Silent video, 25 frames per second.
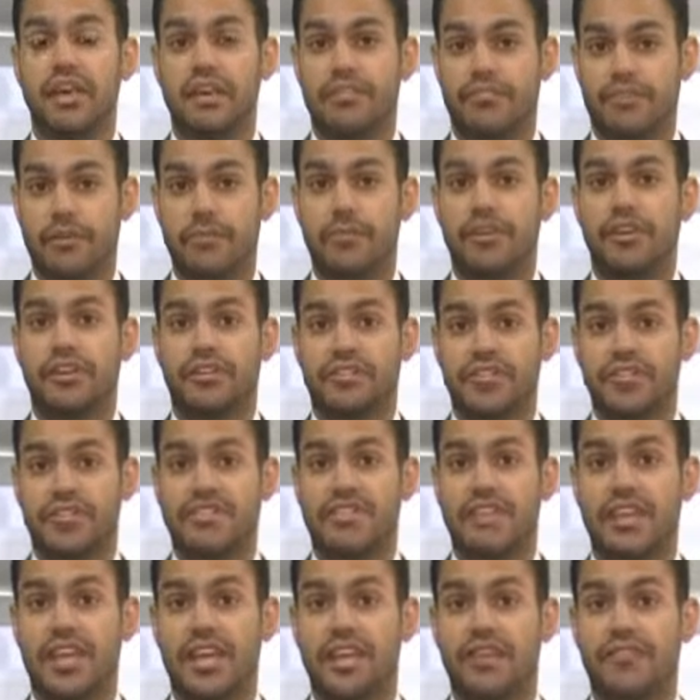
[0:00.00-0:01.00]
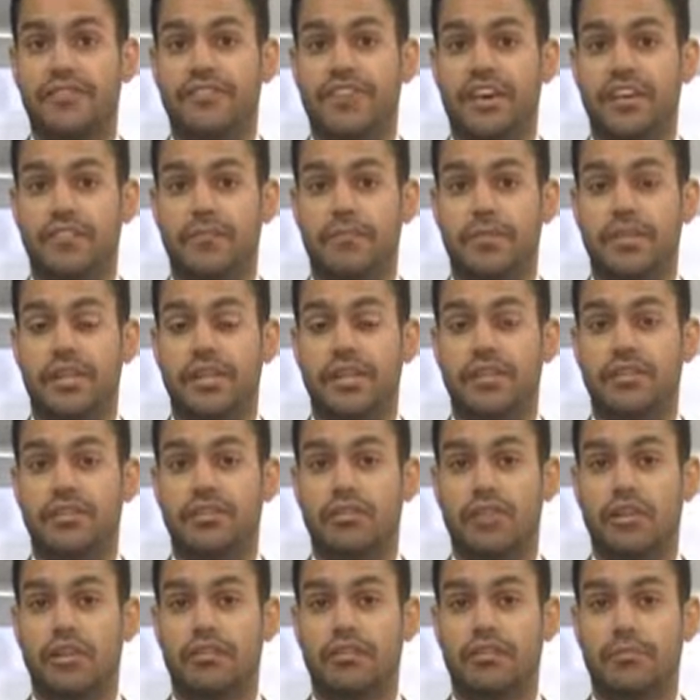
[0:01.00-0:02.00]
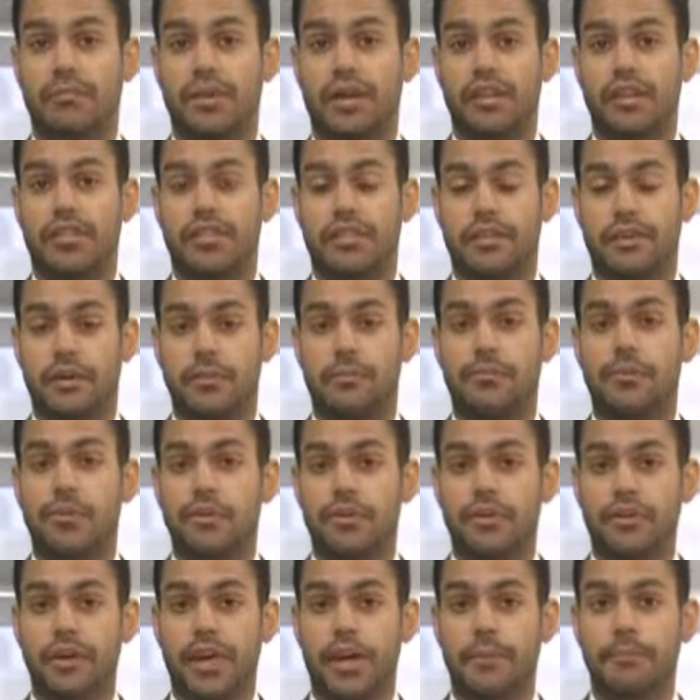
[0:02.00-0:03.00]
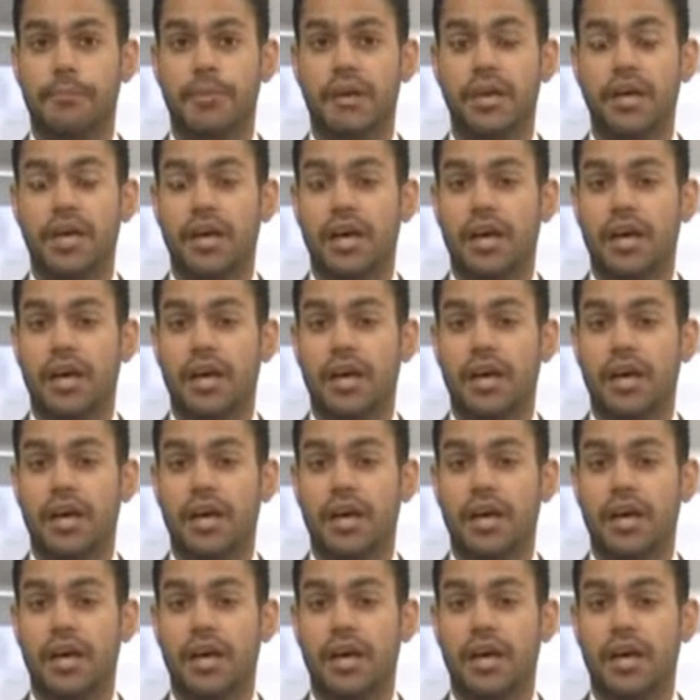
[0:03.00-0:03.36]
from their existing $85 billion a month program.